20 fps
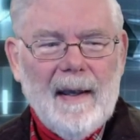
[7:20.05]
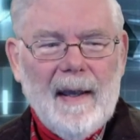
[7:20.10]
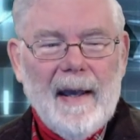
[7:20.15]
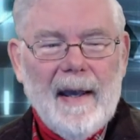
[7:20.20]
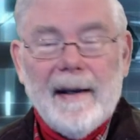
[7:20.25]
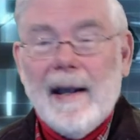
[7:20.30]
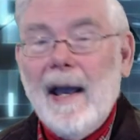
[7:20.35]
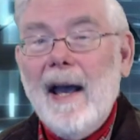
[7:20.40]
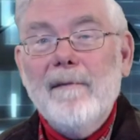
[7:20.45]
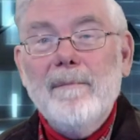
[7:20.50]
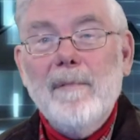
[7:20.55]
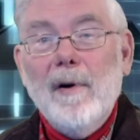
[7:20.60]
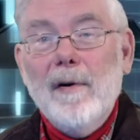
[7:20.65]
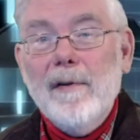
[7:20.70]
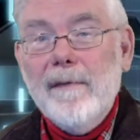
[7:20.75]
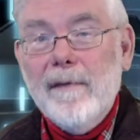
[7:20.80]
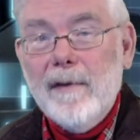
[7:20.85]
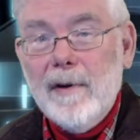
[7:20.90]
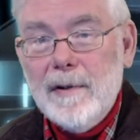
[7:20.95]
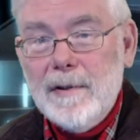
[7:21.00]
And I have both
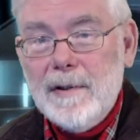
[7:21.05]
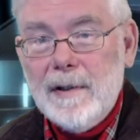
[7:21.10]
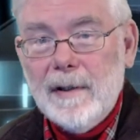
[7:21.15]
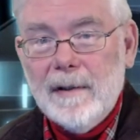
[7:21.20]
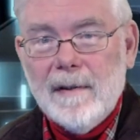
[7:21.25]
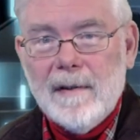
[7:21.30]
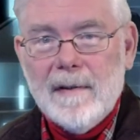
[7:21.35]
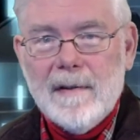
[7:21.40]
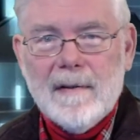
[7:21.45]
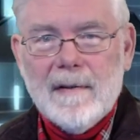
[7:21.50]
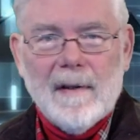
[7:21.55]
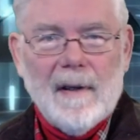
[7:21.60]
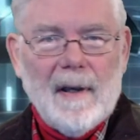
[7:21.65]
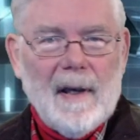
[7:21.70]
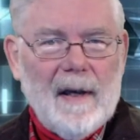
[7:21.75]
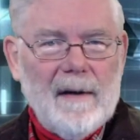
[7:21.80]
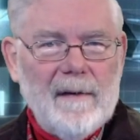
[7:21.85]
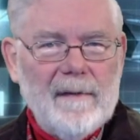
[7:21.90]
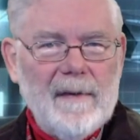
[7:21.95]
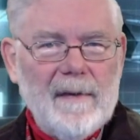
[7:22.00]
versions
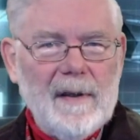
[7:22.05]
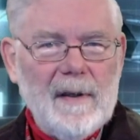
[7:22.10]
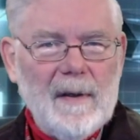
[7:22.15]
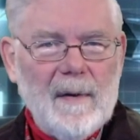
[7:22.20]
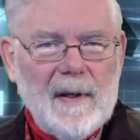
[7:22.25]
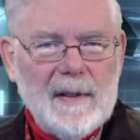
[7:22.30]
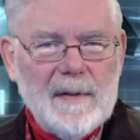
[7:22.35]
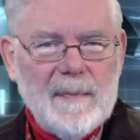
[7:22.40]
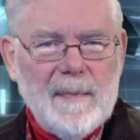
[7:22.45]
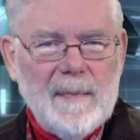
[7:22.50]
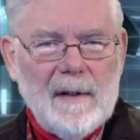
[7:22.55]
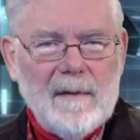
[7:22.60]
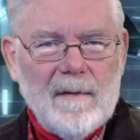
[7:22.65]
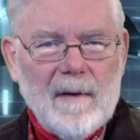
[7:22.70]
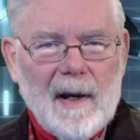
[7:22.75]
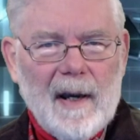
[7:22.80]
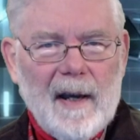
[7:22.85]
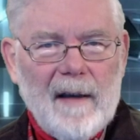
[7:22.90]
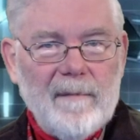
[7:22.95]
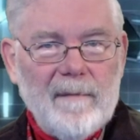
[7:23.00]
of the USB
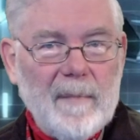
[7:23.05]
drive,